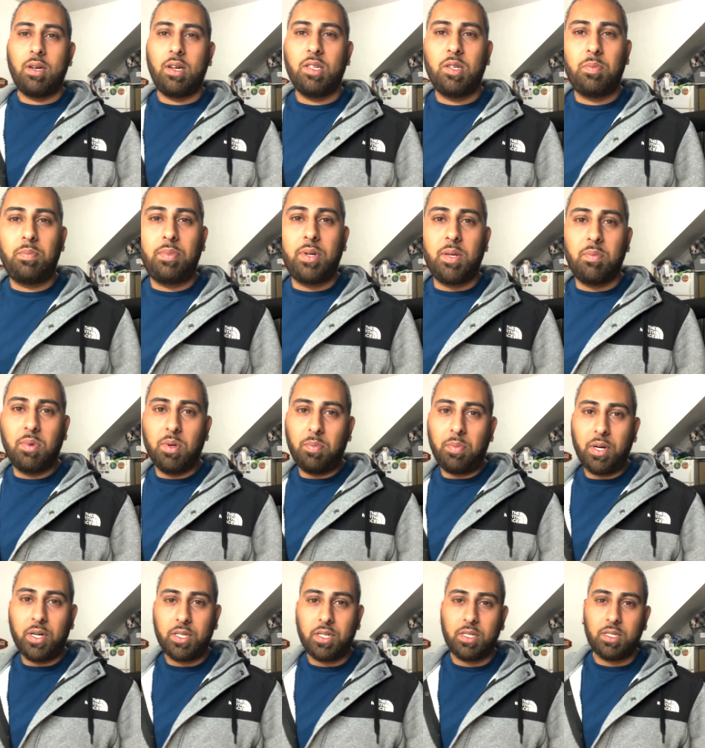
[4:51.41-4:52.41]
other people
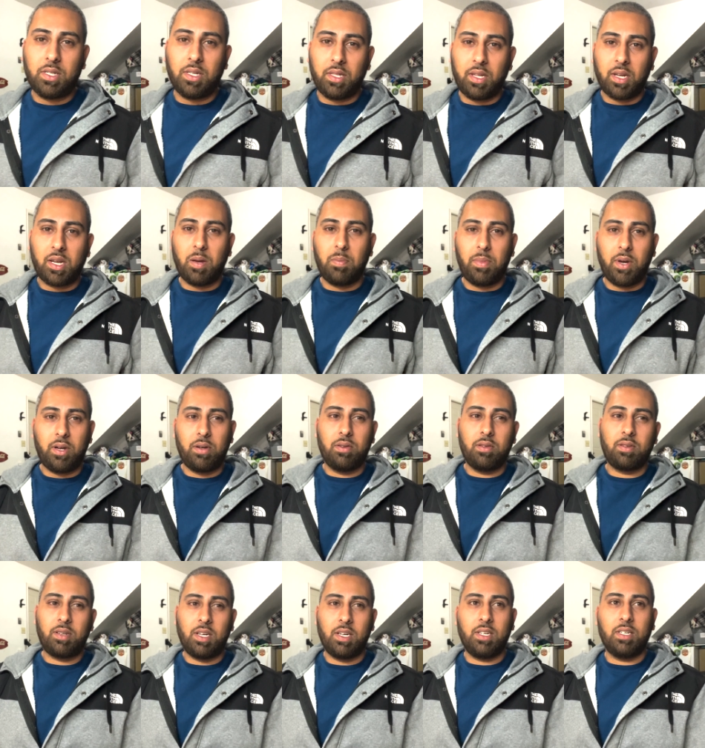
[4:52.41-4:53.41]
purchasing the
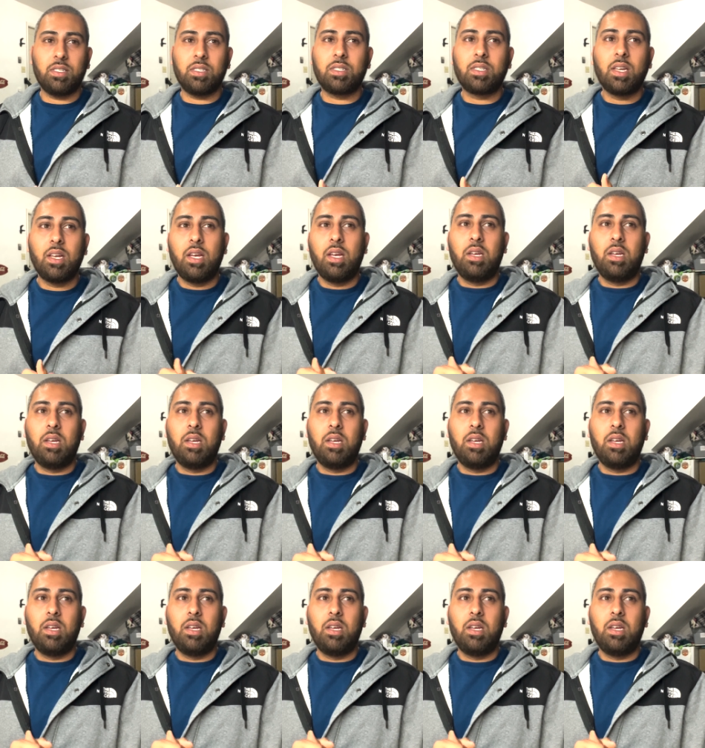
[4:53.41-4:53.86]
Camaro because,